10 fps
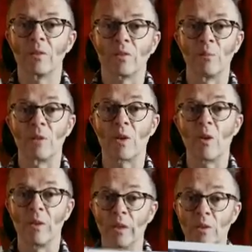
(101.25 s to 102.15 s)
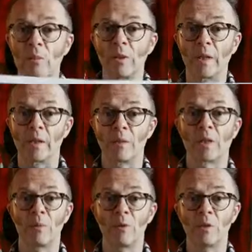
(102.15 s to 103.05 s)
some of the colleagues working in the
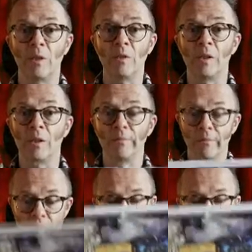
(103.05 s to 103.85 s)
same studio.